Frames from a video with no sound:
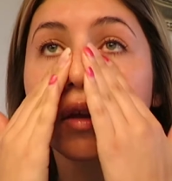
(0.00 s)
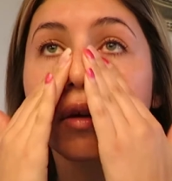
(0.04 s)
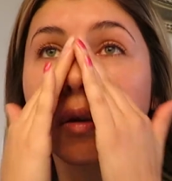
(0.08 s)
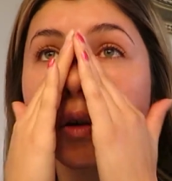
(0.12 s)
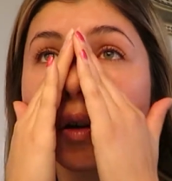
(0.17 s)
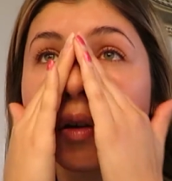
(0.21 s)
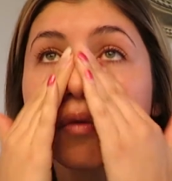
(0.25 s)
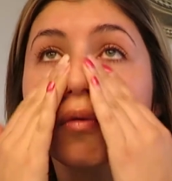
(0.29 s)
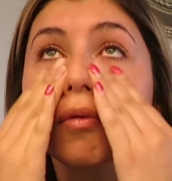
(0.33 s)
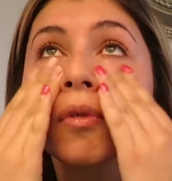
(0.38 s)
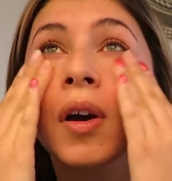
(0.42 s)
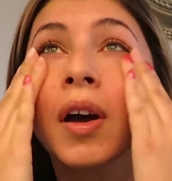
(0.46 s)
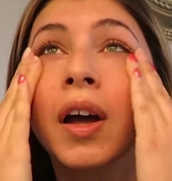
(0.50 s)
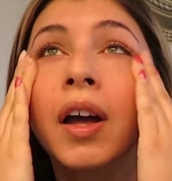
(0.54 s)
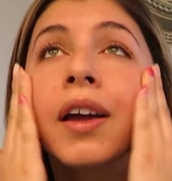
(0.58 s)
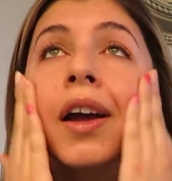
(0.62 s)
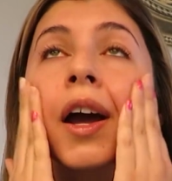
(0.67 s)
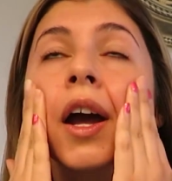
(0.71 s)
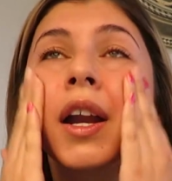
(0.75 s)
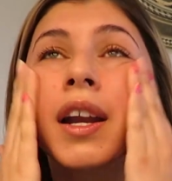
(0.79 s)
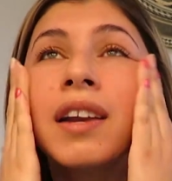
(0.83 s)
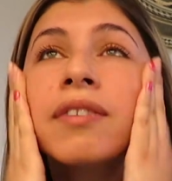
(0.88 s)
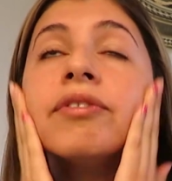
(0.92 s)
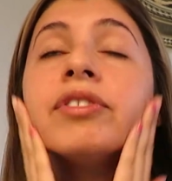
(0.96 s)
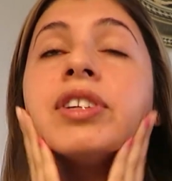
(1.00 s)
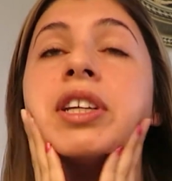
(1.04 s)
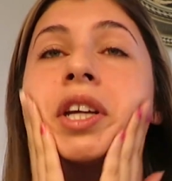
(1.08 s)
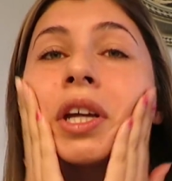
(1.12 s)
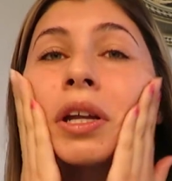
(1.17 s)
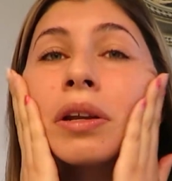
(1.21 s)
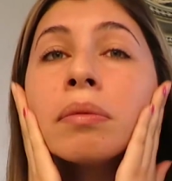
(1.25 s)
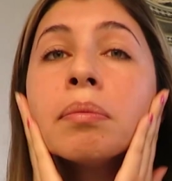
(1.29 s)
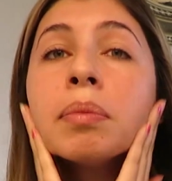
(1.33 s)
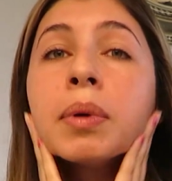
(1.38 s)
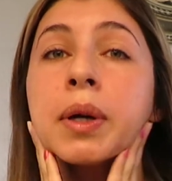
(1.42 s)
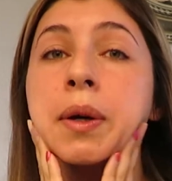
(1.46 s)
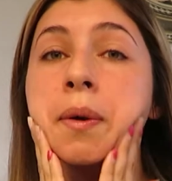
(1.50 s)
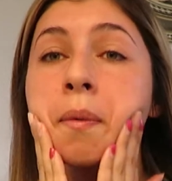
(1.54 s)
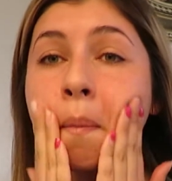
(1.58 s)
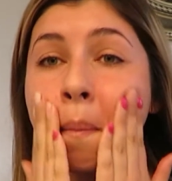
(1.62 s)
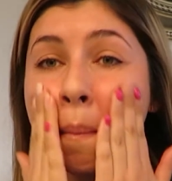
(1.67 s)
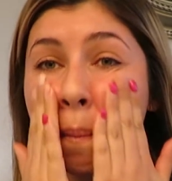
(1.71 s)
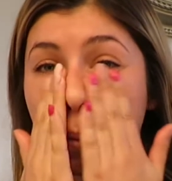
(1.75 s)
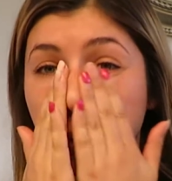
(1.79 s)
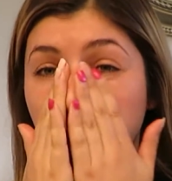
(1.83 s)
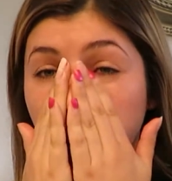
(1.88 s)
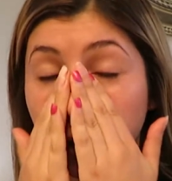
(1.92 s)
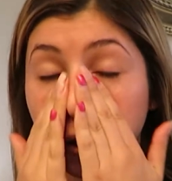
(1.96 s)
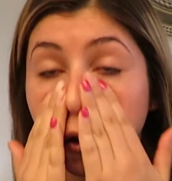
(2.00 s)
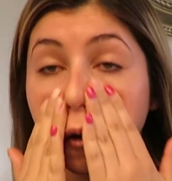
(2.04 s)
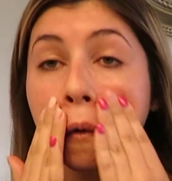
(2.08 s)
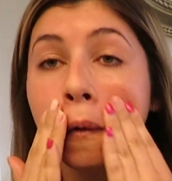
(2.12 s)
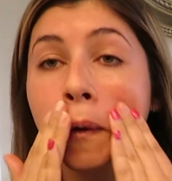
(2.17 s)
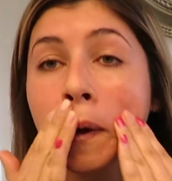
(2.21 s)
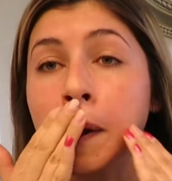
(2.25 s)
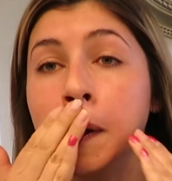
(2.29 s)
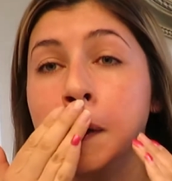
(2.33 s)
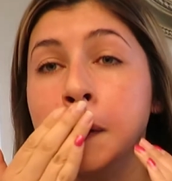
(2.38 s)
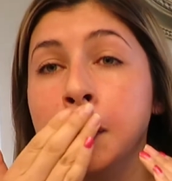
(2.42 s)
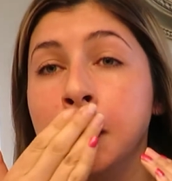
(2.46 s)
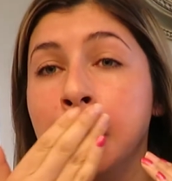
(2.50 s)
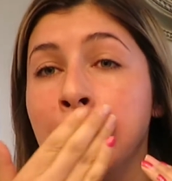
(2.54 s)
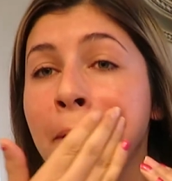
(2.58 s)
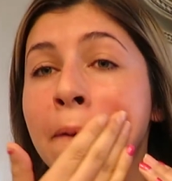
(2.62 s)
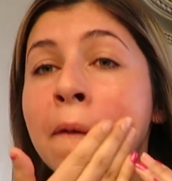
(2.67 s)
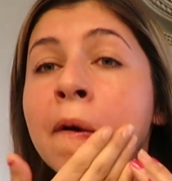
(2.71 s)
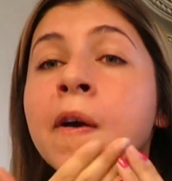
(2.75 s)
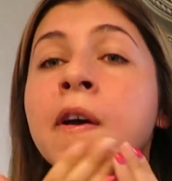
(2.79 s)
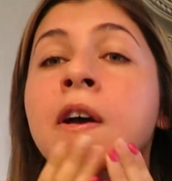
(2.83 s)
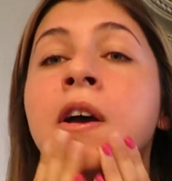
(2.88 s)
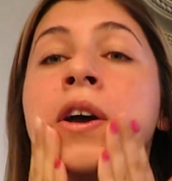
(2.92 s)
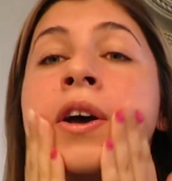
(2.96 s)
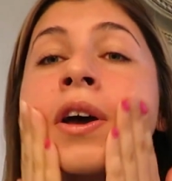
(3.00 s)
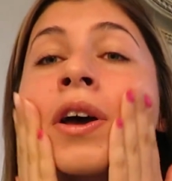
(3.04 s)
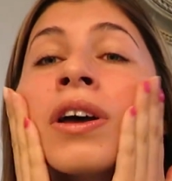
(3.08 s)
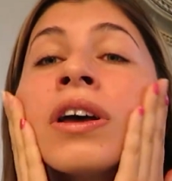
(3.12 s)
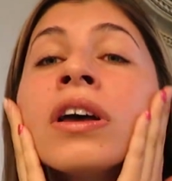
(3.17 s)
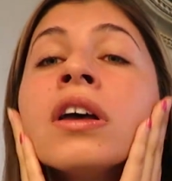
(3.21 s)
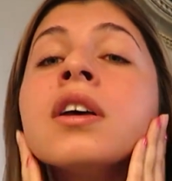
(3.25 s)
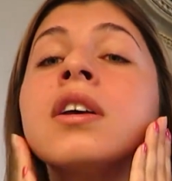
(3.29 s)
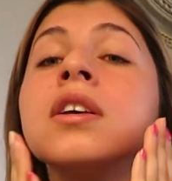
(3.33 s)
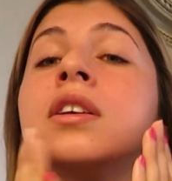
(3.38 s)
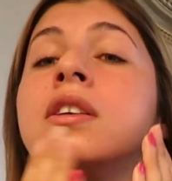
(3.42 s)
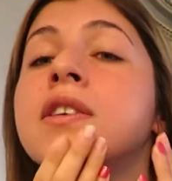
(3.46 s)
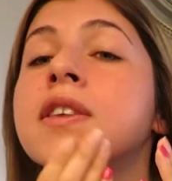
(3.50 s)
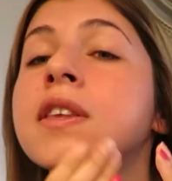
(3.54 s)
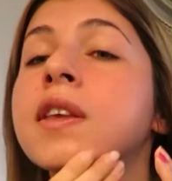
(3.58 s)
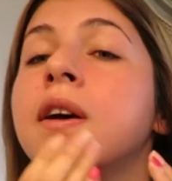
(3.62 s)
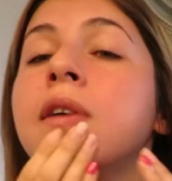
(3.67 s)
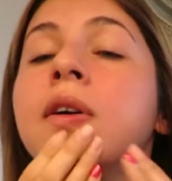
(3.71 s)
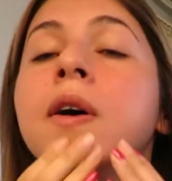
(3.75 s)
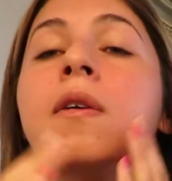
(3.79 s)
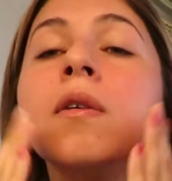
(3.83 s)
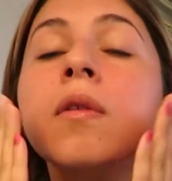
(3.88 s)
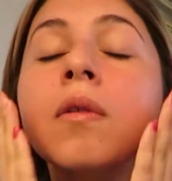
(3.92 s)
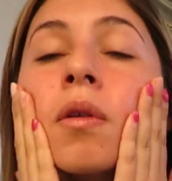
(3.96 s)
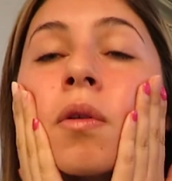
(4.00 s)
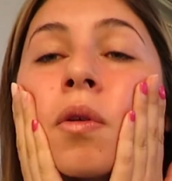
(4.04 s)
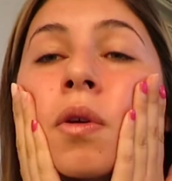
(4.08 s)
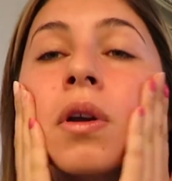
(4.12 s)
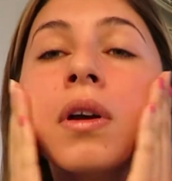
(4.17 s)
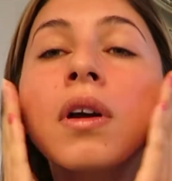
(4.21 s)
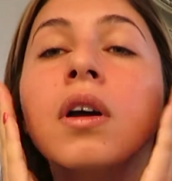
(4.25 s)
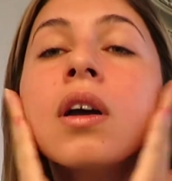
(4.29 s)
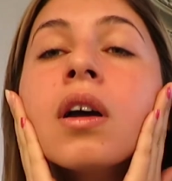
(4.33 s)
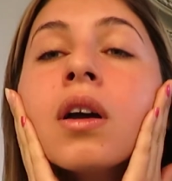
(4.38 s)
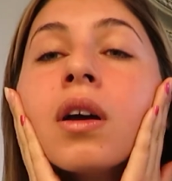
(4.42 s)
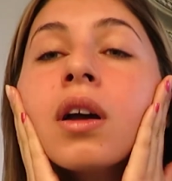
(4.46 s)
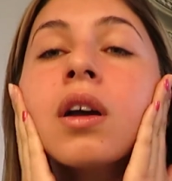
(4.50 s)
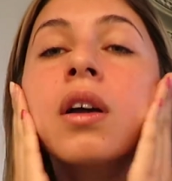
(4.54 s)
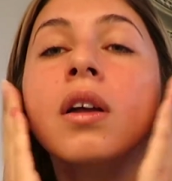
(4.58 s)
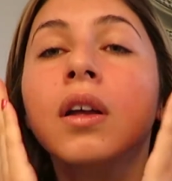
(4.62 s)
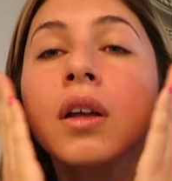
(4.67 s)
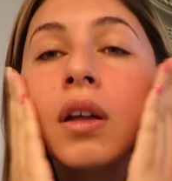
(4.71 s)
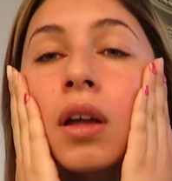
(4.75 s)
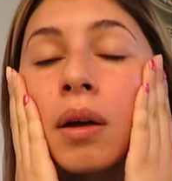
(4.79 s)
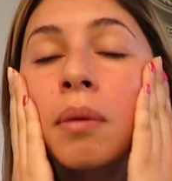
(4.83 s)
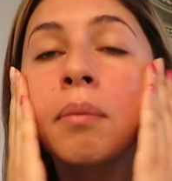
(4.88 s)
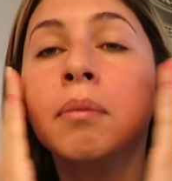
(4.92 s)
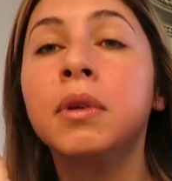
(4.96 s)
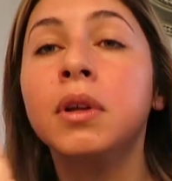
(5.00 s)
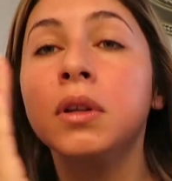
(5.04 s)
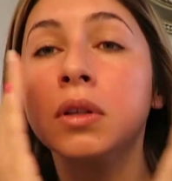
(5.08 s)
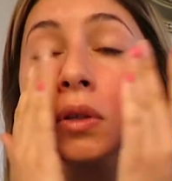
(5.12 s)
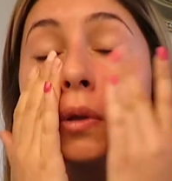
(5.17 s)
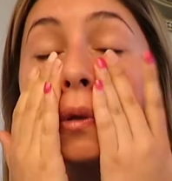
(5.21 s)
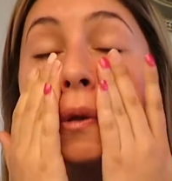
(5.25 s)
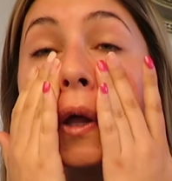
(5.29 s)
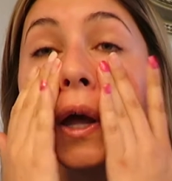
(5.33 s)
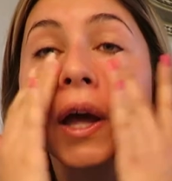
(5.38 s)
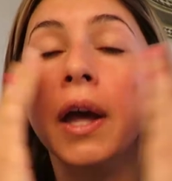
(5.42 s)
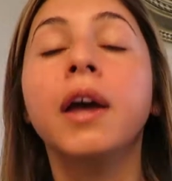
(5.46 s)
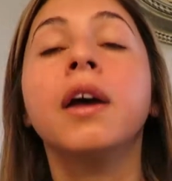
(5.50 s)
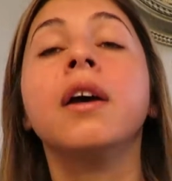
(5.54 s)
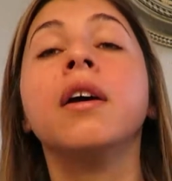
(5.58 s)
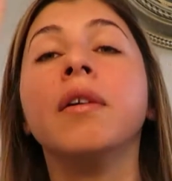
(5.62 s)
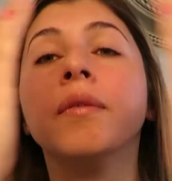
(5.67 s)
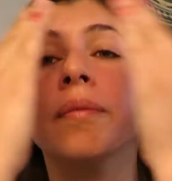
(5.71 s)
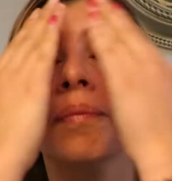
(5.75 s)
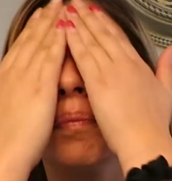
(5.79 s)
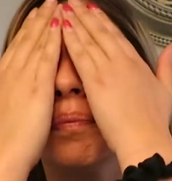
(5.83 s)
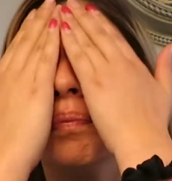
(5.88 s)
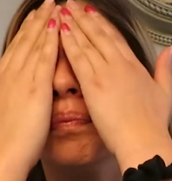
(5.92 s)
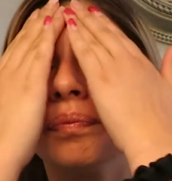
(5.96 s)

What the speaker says: though I kind of did, but not always. So I'm gonna do that.